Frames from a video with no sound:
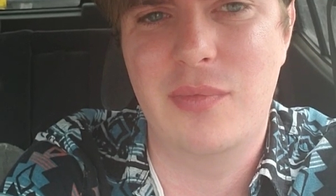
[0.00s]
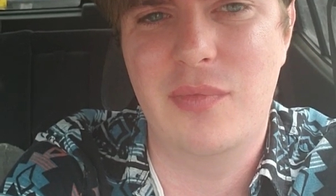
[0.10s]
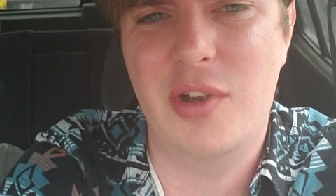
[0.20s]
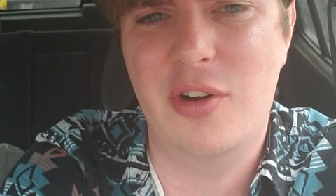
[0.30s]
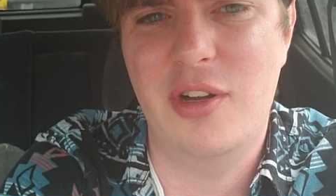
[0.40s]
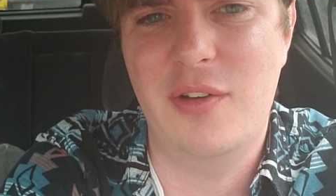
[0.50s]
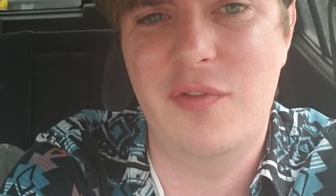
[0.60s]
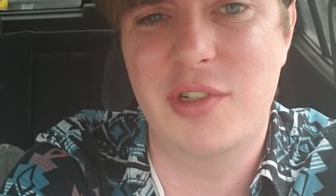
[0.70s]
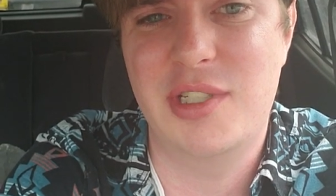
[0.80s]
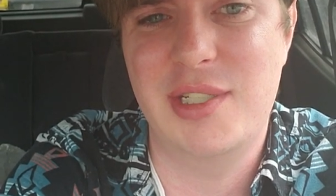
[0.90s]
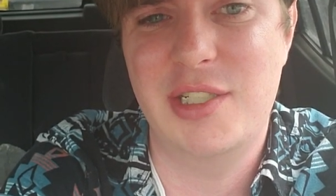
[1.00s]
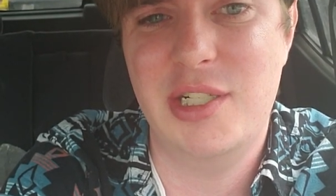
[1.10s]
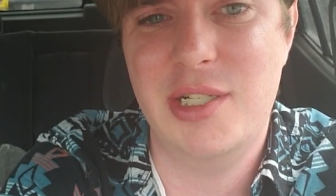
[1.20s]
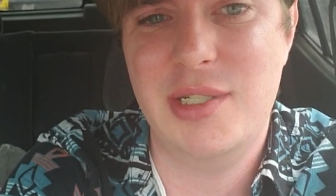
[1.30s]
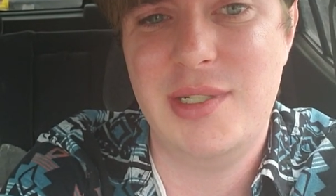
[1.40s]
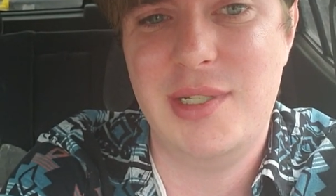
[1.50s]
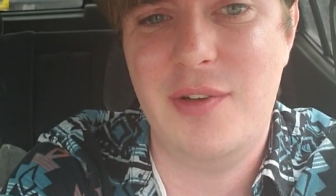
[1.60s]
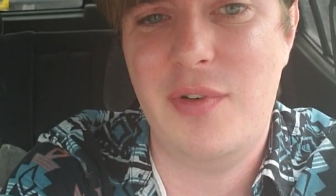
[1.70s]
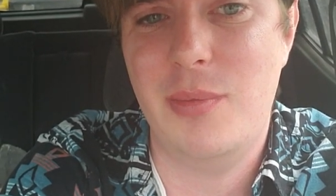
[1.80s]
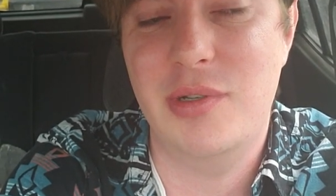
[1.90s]
very facetious
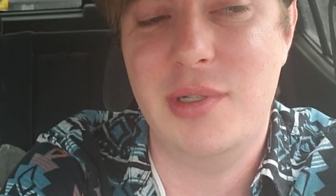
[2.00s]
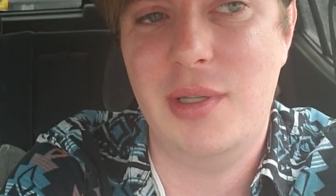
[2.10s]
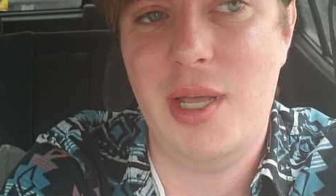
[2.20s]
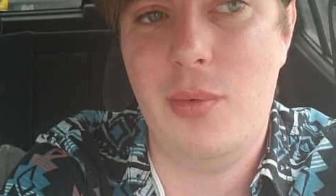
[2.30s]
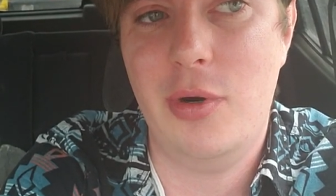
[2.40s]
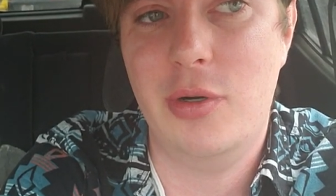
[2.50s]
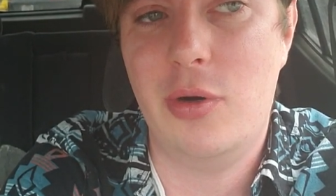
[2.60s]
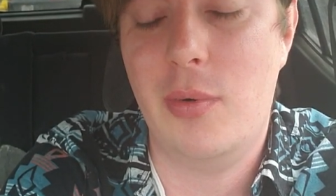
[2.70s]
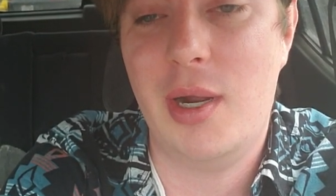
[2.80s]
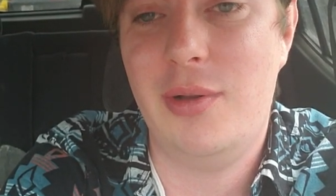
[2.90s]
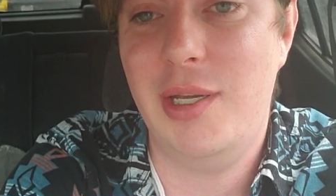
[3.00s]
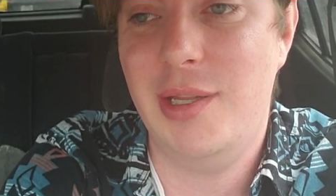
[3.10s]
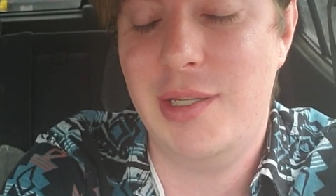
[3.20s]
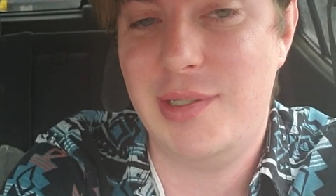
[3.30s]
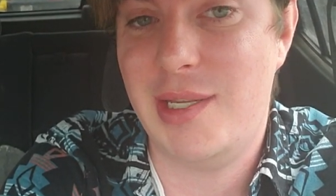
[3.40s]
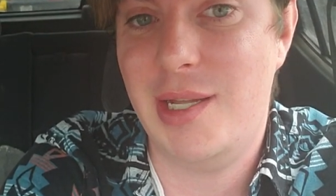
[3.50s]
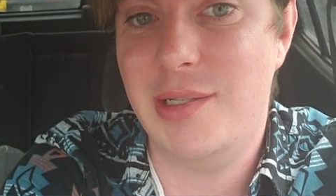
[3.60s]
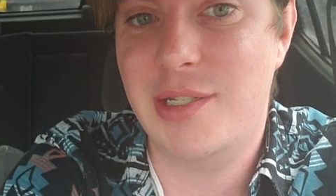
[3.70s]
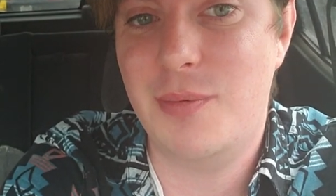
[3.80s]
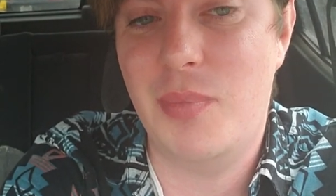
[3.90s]
if I'm using that word correctly in this
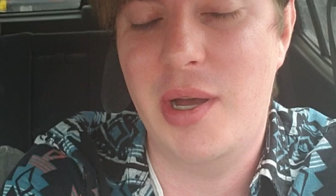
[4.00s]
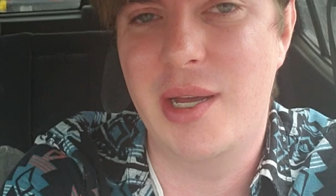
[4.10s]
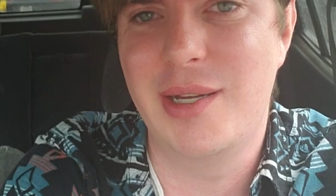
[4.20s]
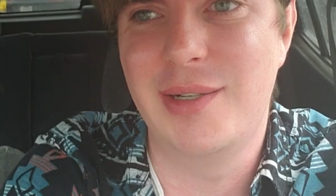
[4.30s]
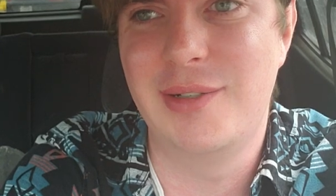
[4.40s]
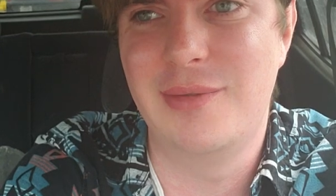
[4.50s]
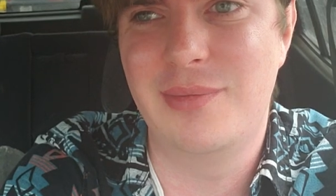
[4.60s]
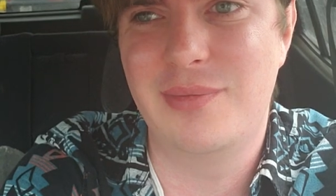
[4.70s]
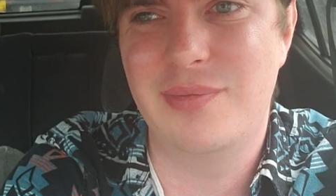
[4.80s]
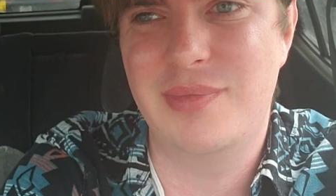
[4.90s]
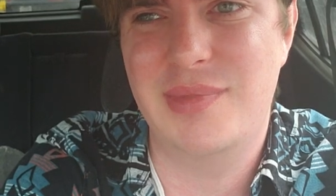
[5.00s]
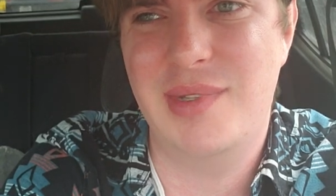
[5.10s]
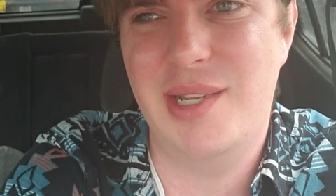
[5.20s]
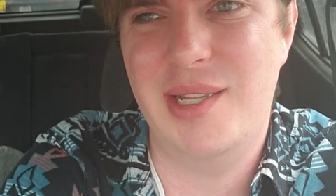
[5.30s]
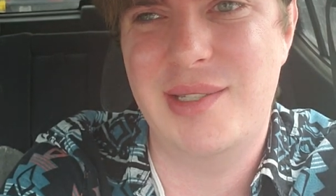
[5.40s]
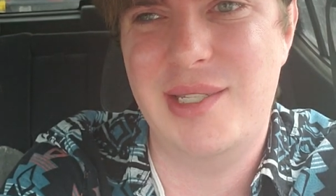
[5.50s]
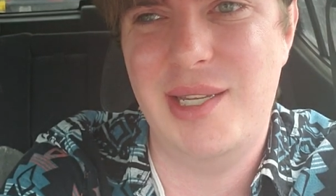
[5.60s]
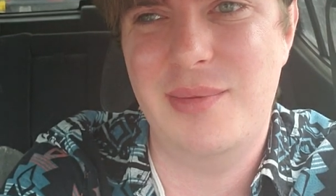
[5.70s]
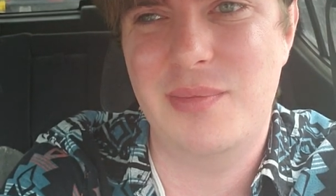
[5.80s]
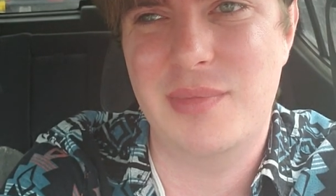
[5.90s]
sense, but it
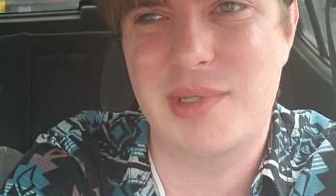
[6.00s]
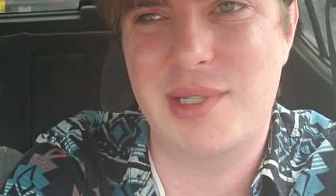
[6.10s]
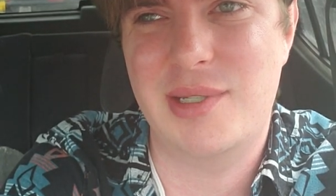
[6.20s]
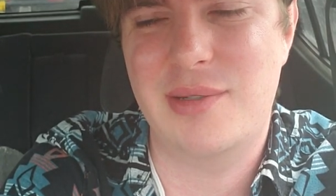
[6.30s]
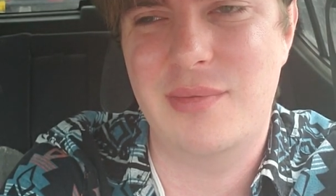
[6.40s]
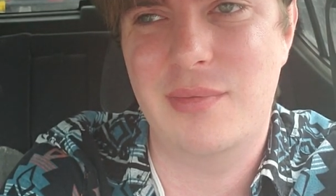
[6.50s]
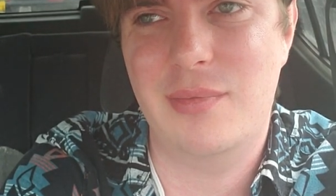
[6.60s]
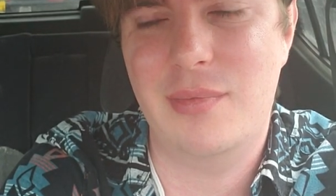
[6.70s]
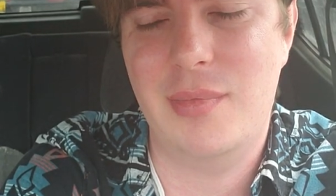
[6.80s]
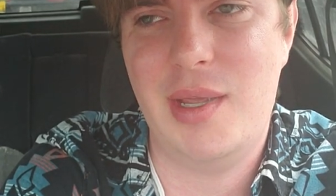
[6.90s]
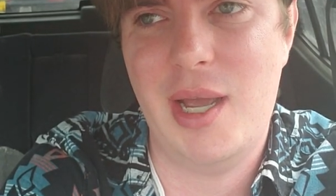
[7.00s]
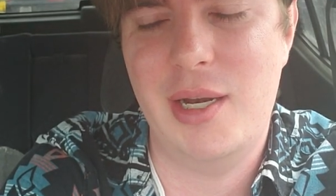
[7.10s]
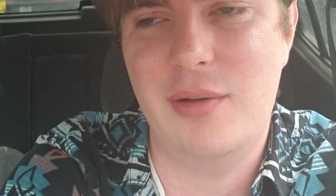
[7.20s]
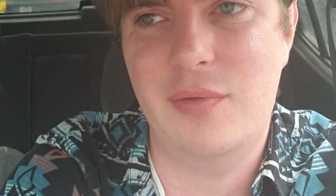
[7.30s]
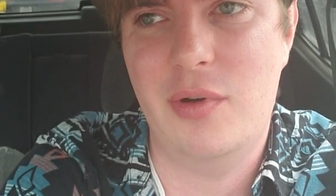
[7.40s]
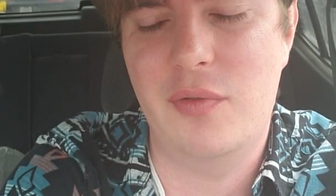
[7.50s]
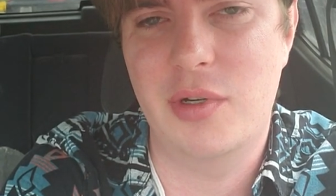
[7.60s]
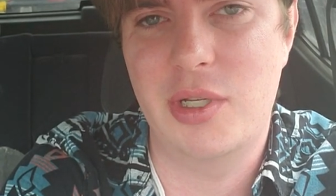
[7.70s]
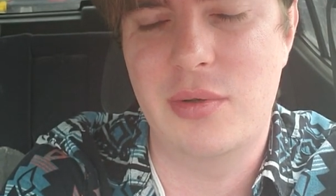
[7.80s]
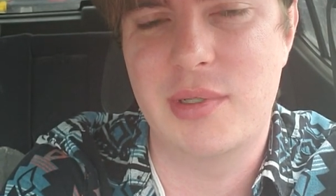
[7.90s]
seems kind of
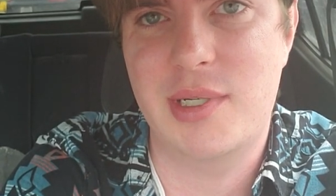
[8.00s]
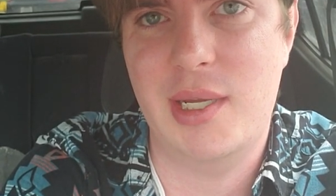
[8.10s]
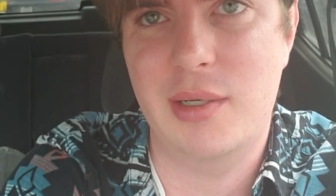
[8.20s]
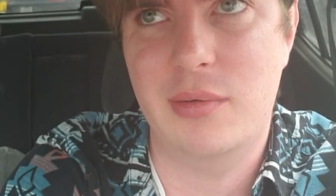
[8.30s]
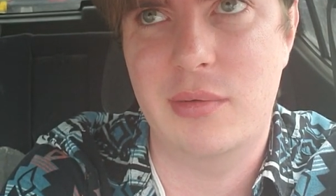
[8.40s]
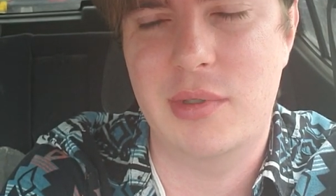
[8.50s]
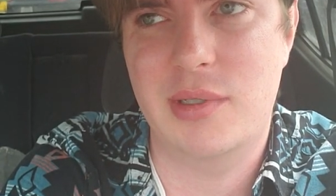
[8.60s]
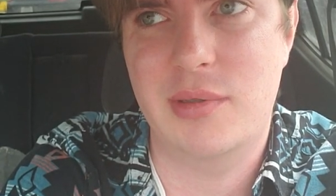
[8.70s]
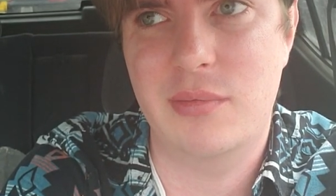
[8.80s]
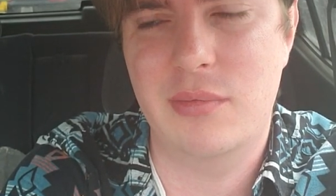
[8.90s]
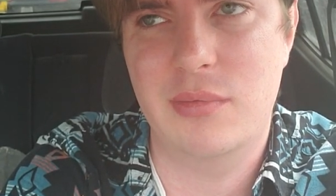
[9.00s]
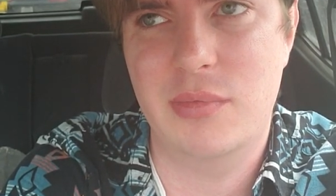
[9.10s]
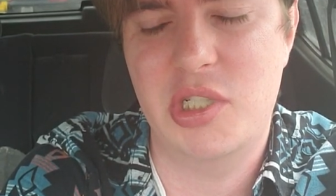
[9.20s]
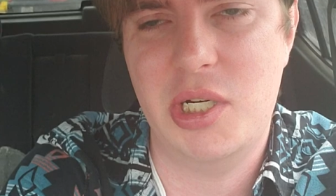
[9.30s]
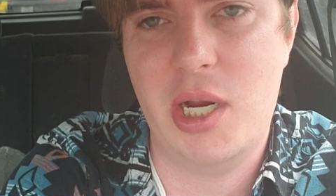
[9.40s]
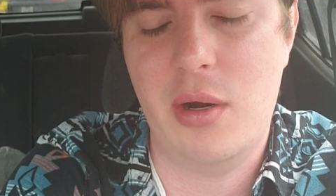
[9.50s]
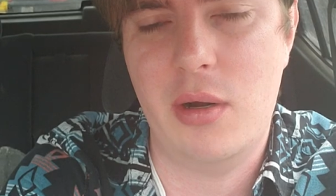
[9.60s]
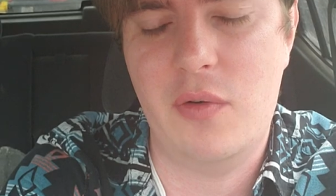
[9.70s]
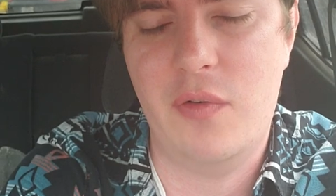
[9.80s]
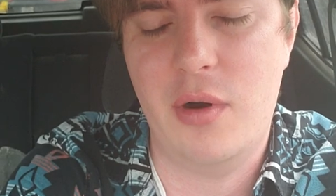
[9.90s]
overused and
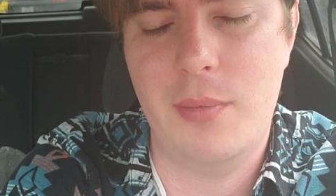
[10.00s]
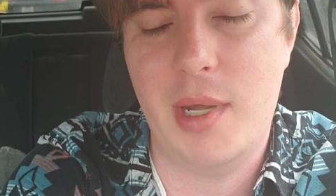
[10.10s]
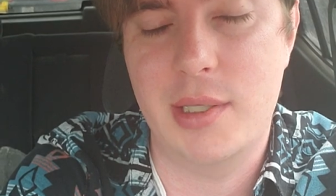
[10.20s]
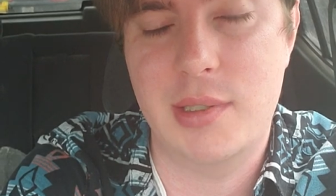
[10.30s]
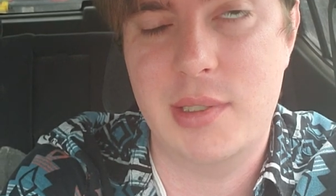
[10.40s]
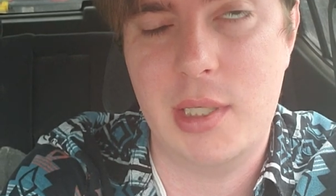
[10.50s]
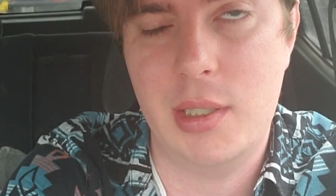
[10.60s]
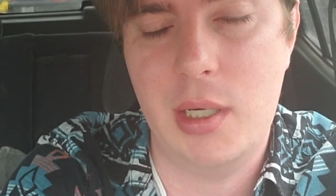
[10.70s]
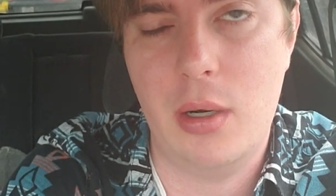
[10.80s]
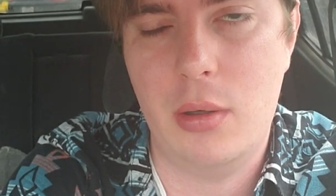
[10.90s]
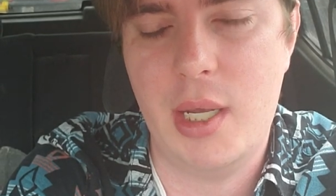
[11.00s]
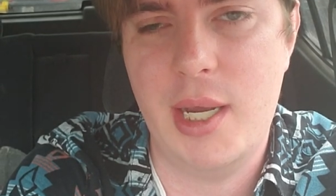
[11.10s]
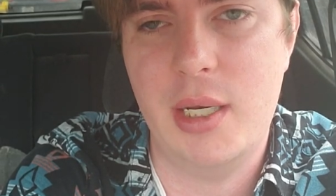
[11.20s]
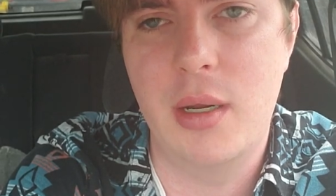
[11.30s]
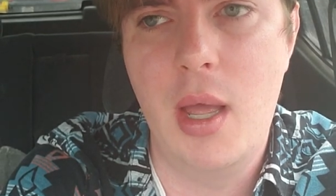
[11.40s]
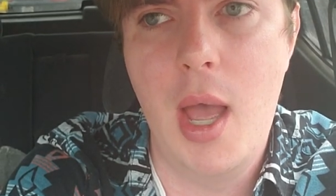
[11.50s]
generic for a men's skincare line.